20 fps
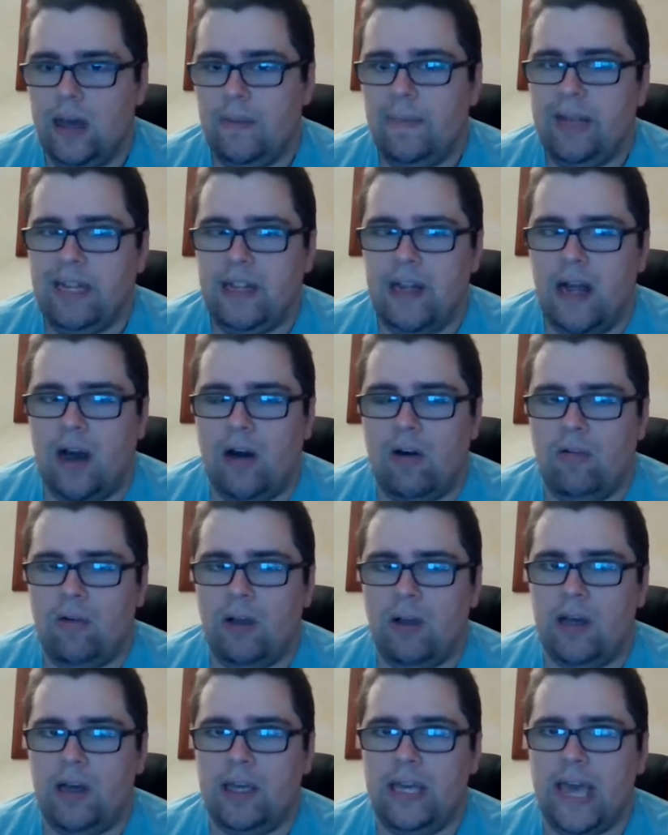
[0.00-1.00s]
a bit now.
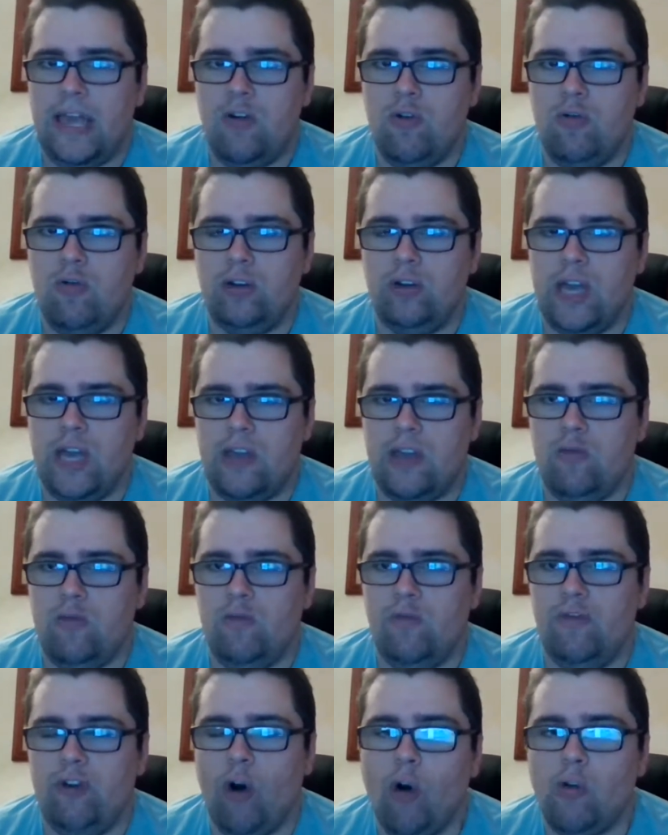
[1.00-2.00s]
Uh, can you can
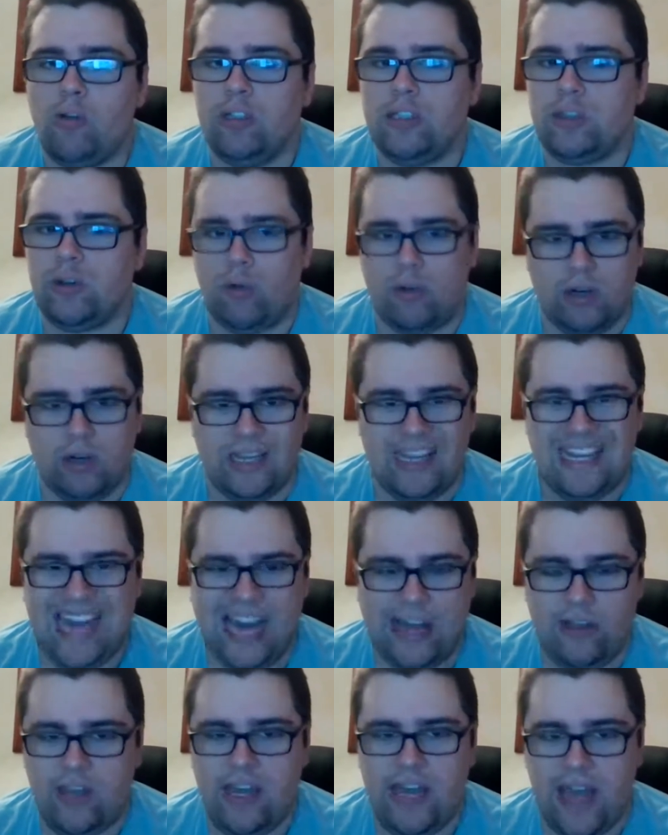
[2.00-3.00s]
you focus on
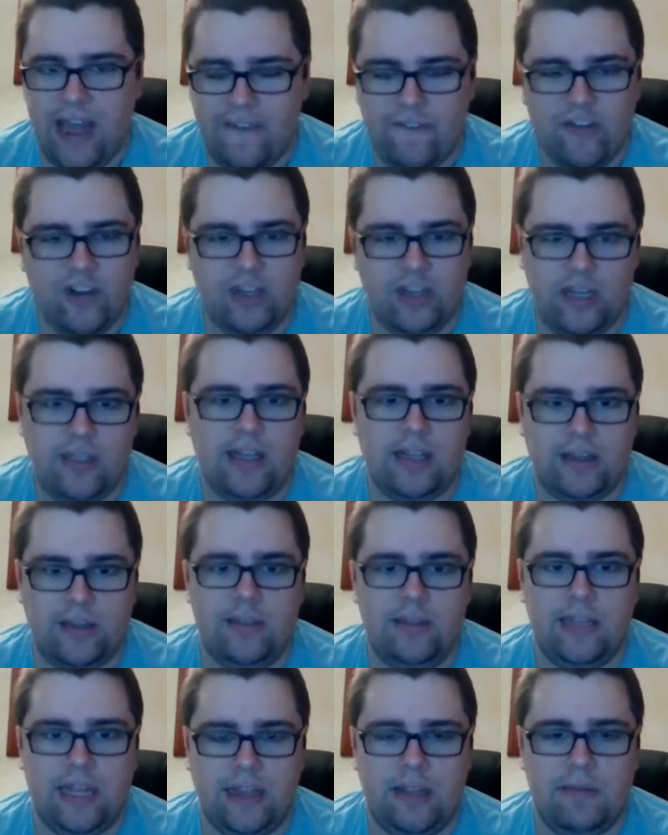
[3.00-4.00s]
getting everything that
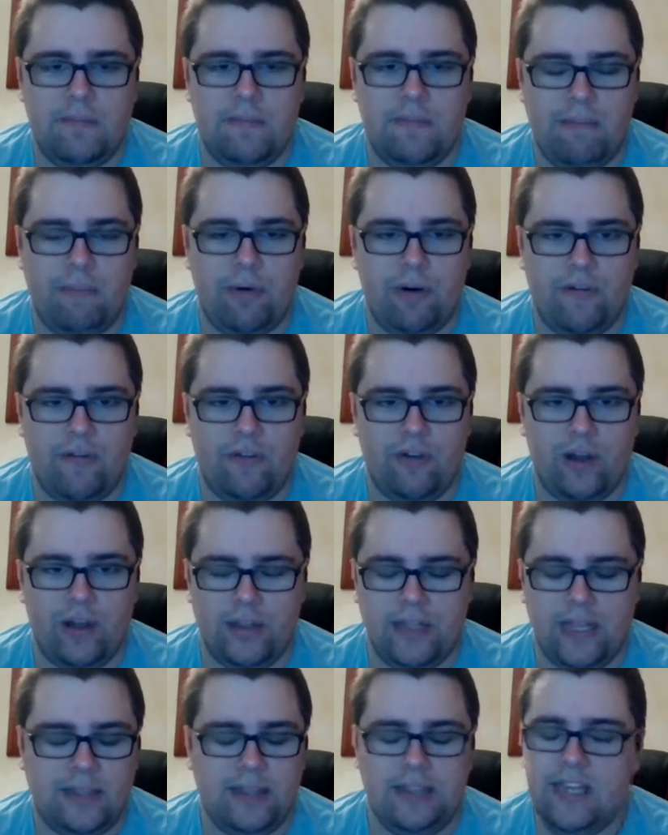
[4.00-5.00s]
that member of
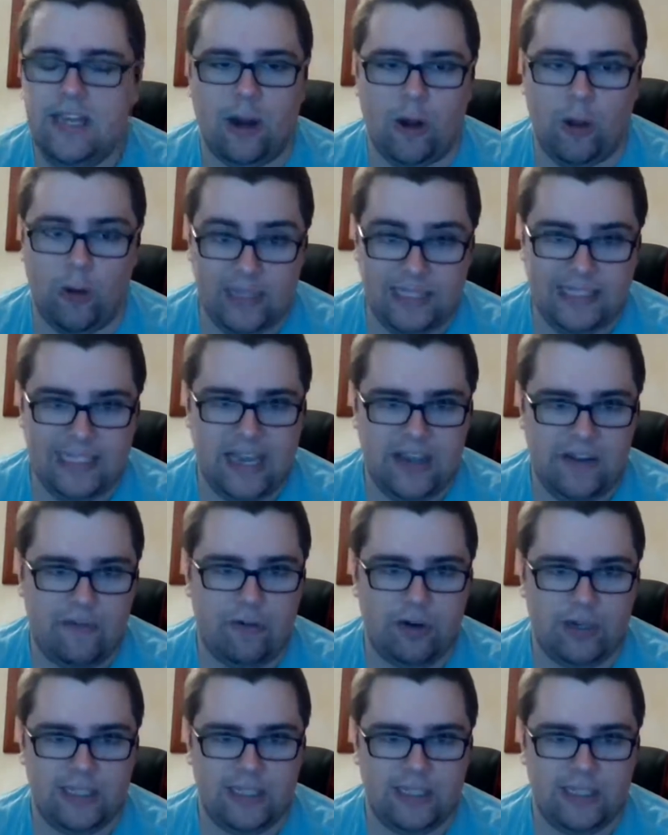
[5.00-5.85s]
uh, that DLO is saying?